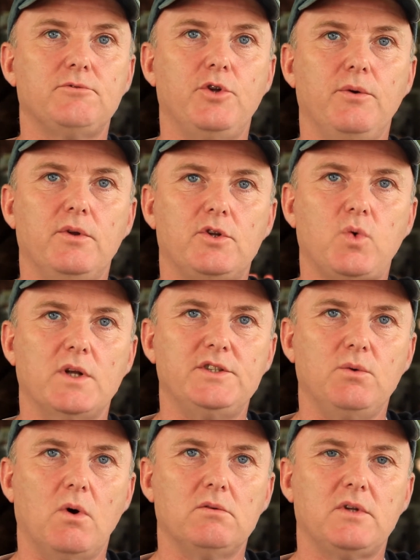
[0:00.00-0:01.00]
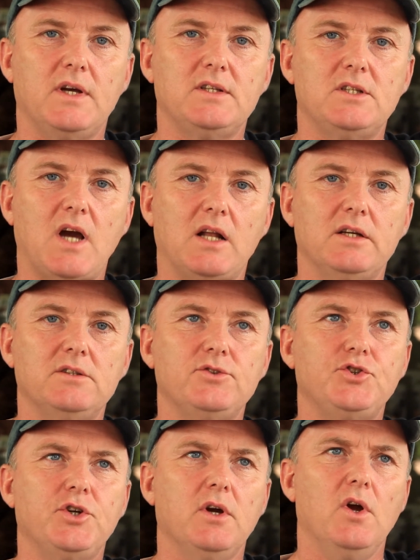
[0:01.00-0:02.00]
doing the 21-day
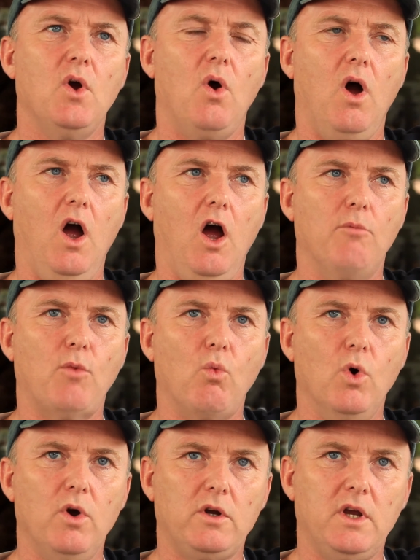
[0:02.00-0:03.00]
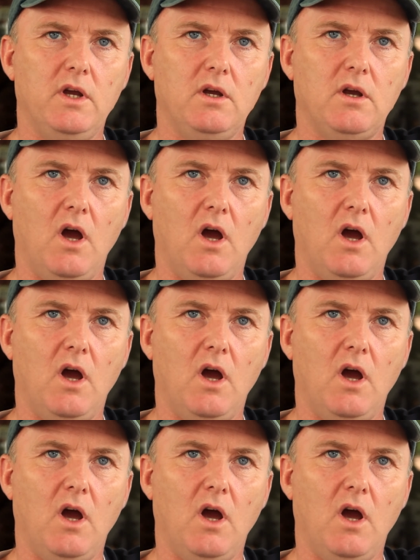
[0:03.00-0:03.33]
challenge, working